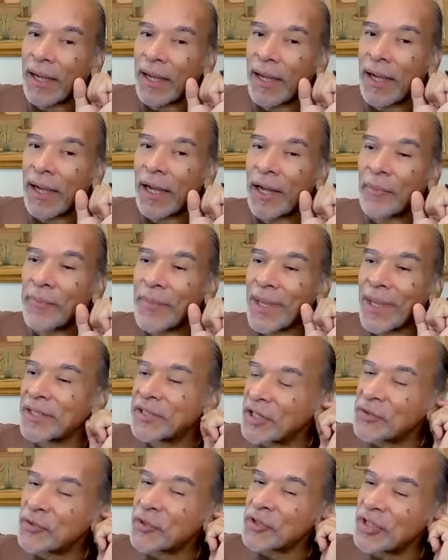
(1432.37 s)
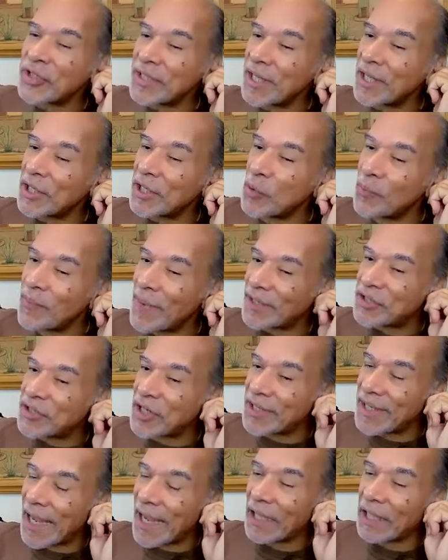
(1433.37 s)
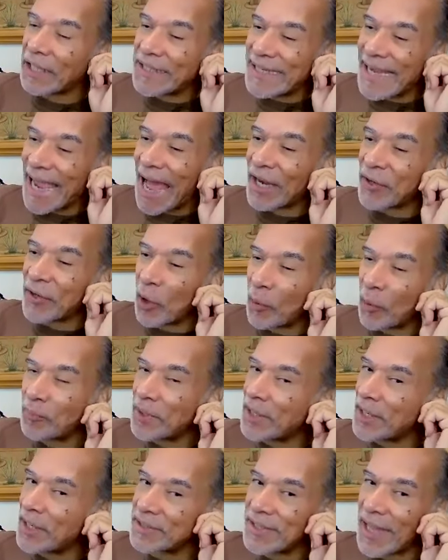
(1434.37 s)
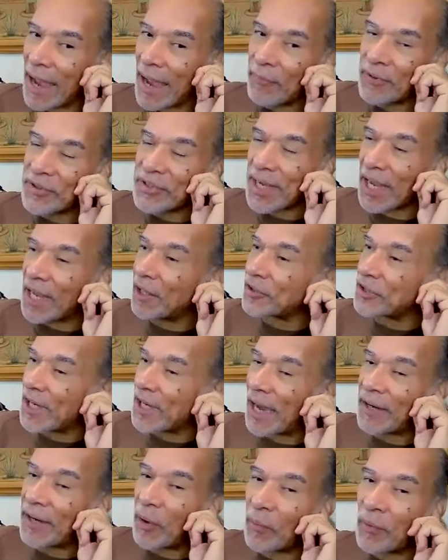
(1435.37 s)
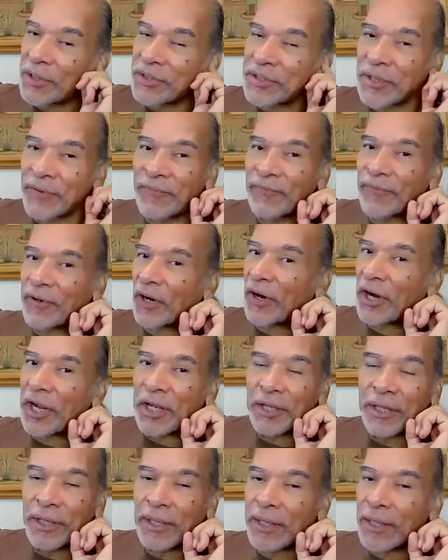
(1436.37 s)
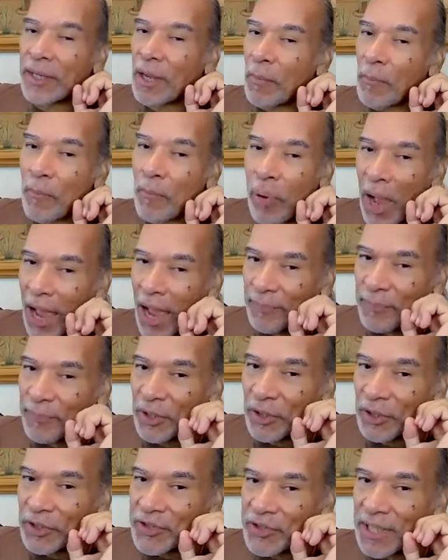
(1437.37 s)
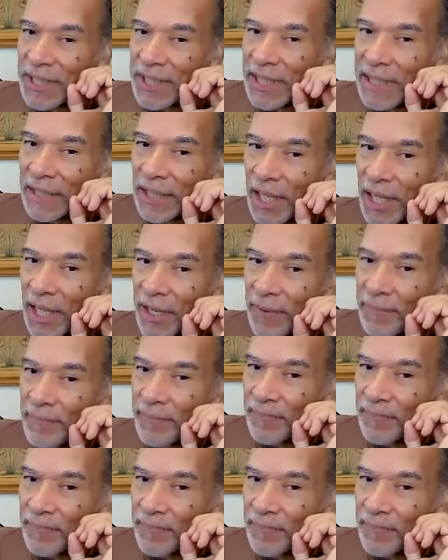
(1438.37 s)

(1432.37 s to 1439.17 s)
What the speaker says: It's interesting that you mentioned El Llano, because El Llano was a very popular tequila.